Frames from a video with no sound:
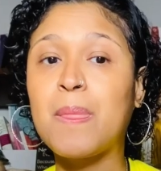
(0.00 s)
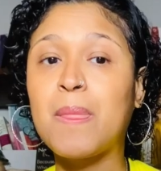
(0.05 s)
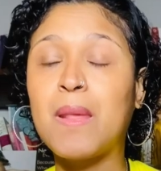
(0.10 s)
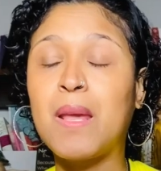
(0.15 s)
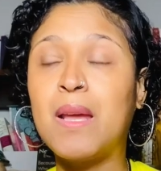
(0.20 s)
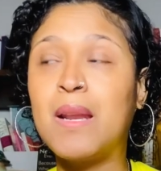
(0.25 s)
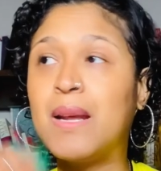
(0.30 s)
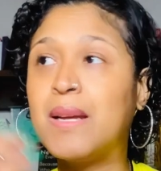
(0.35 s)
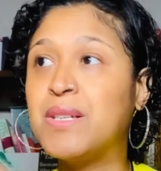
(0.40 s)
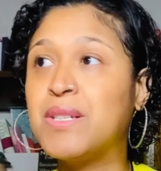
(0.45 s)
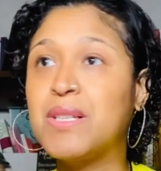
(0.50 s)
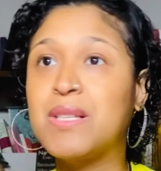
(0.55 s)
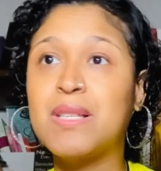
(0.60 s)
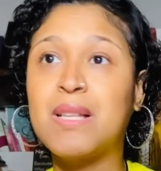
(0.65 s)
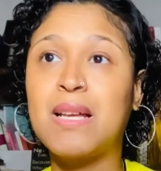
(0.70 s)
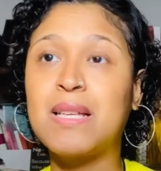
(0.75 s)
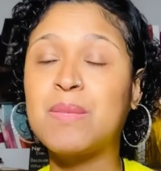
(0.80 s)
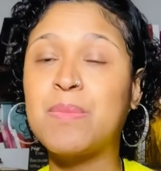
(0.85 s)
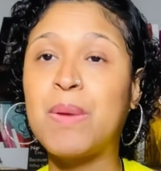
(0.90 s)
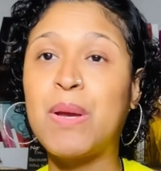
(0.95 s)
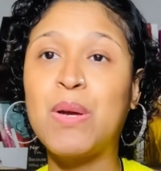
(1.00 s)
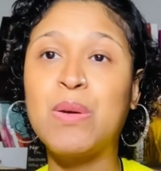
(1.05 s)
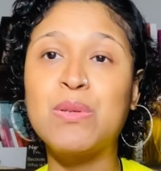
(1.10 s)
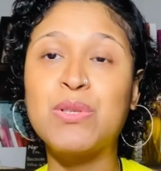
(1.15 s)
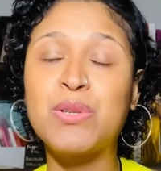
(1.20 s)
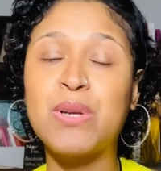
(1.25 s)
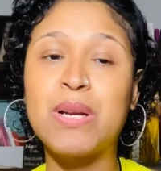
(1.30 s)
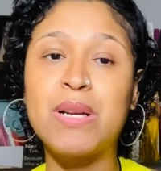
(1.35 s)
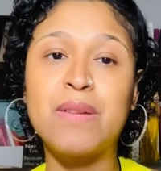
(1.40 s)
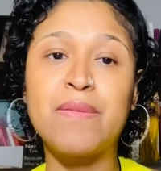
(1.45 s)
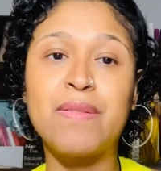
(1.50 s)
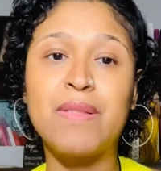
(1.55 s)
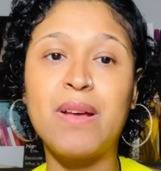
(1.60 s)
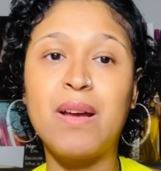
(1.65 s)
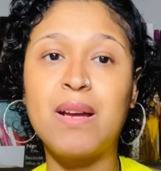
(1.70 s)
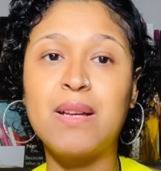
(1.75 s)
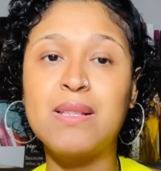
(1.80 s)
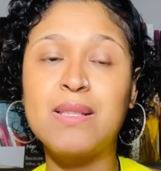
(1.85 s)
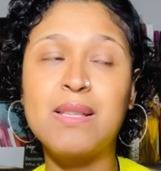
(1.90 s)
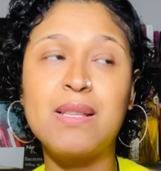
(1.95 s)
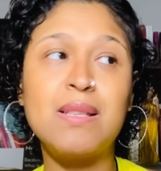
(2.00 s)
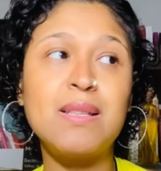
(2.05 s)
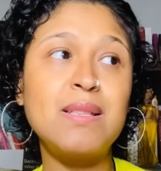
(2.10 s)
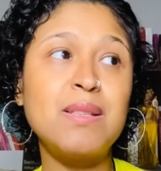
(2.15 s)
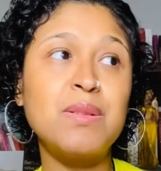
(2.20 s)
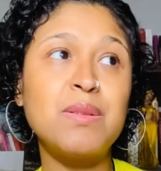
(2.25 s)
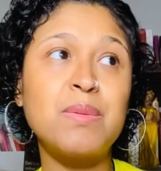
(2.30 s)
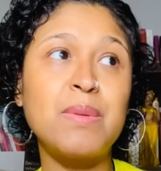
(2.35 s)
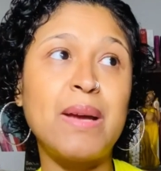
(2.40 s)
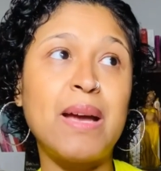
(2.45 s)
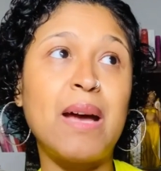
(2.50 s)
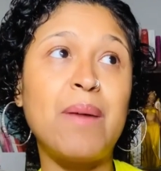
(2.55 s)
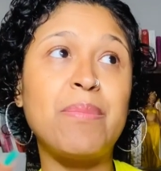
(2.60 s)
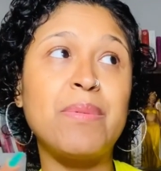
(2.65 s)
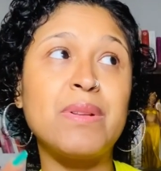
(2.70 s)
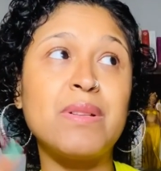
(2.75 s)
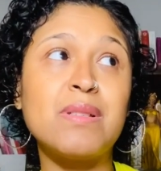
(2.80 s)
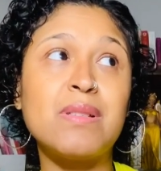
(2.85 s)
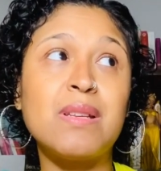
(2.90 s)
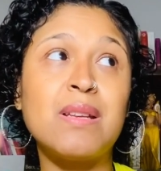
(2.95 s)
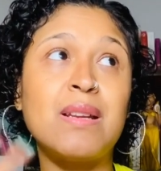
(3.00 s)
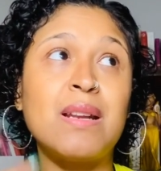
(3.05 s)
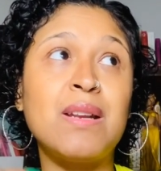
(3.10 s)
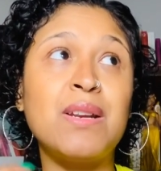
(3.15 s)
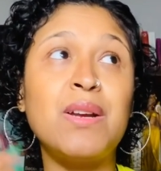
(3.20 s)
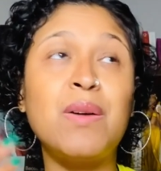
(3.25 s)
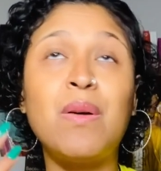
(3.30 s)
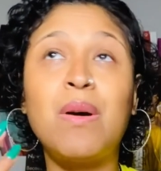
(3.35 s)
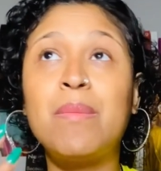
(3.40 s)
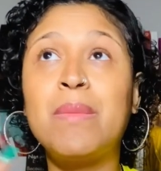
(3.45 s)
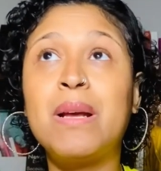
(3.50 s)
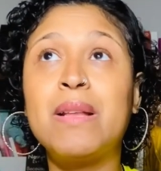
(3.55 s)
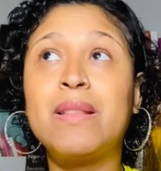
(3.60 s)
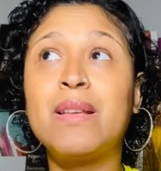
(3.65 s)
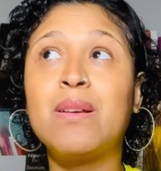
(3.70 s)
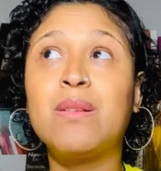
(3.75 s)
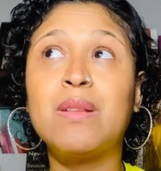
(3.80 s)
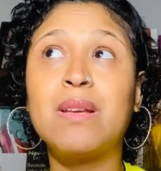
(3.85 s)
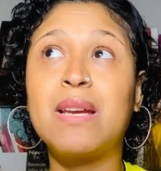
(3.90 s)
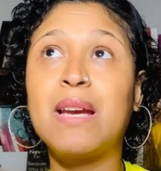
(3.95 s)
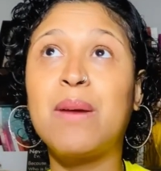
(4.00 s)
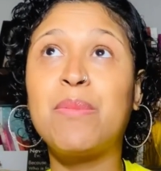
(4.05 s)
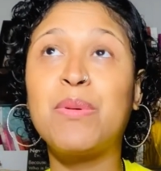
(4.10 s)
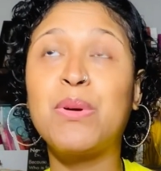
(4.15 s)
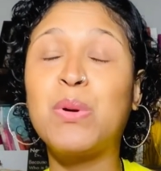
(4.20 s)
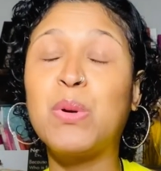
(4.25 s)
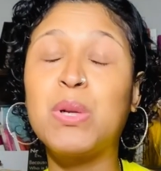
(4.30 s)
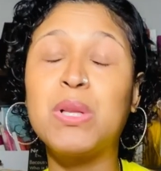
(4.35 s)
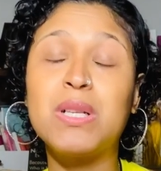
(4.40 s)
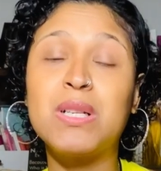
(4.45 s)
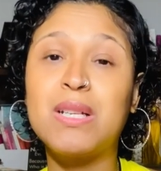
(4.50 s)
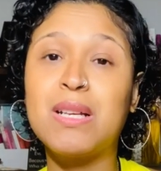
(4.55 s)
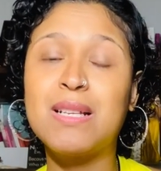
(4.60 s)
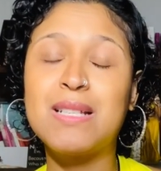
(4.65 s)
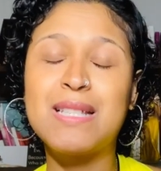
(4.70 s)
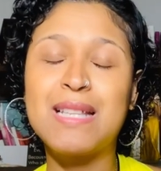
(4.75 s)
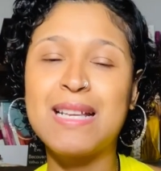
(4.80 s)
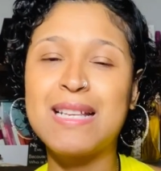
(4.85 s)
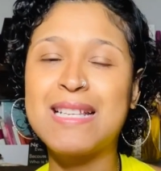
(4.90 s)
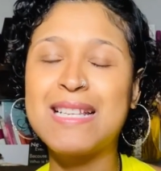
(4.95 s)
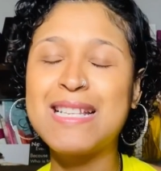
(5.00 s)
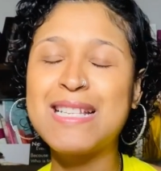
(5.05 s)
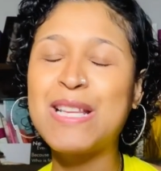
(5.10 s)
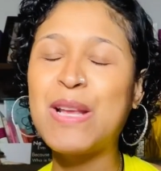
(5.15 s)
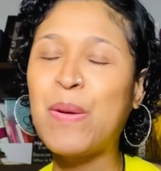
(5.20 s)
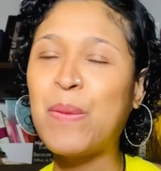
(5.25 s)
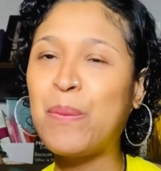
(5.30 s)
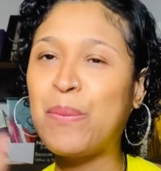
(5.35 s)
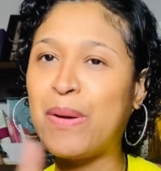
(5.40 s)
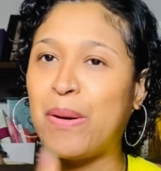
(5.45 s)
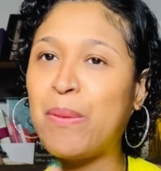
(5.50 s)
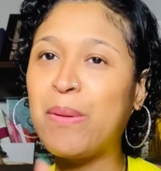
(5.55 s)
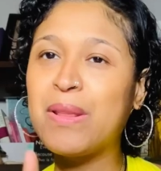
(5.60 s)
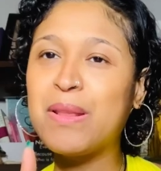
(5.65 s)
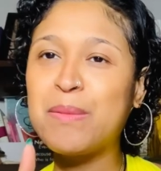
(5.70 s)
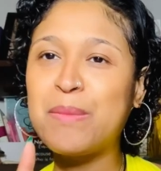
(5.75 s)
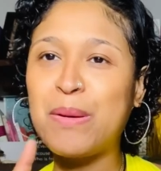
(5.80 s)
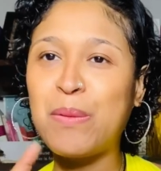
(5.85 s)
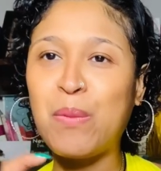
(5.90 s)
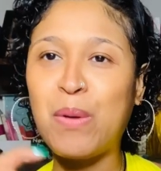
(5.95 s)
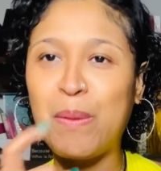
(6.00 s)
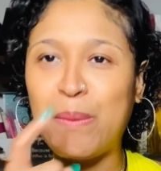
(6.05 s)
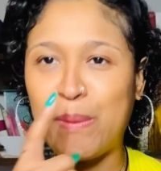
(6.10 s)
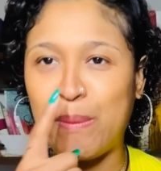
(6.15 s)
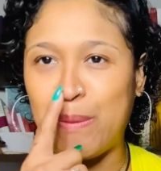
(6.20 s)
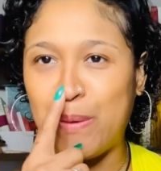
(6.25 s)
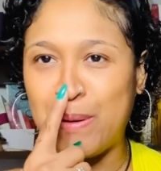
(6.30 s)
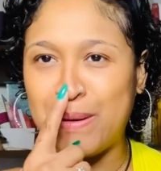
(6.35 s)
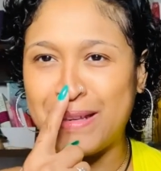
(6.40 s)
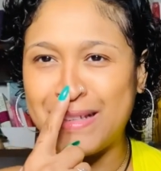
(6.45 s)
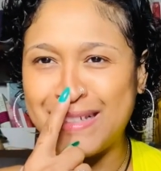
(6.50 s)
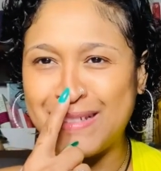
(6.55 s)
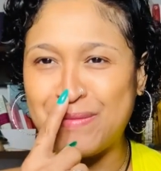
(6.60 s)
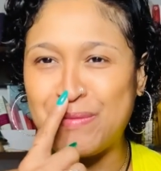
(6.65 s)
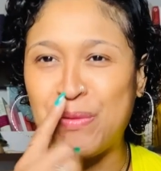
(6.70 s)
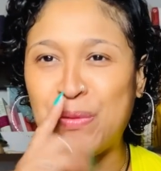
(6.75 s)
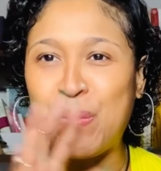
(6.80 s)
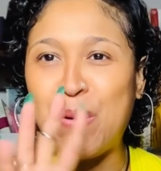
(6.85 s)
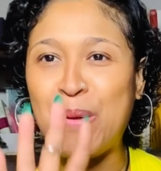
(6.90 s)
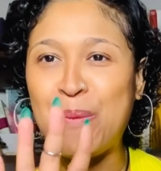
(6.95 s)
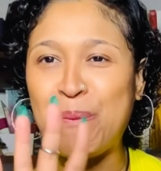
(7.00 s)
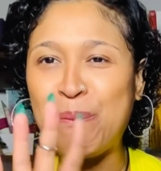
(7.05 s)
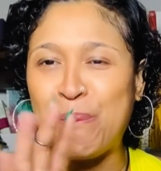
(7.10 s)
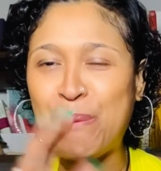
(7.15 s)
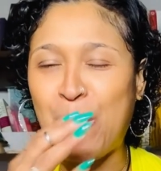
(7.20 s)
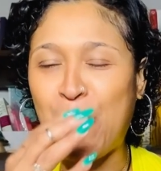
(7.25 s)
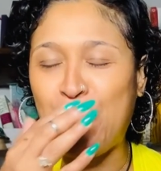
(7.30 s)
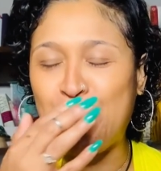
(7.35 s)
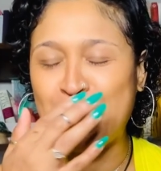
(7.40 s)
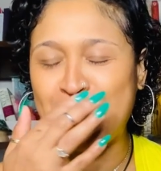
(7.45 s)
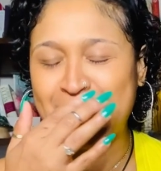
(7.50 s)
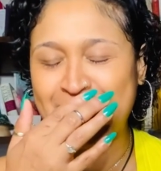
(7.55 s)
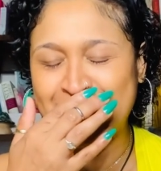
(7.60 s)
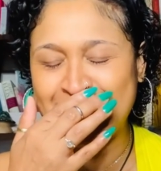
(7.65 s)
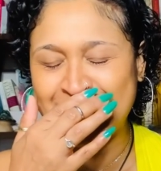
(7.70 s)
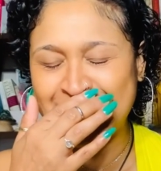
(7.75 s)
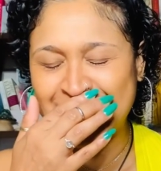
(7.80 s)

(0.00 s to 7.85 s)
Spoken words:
and I just lost my own train of thought. See, this is what happens. And I know I'm not the only Capricorn that does this, so bear with me one moment.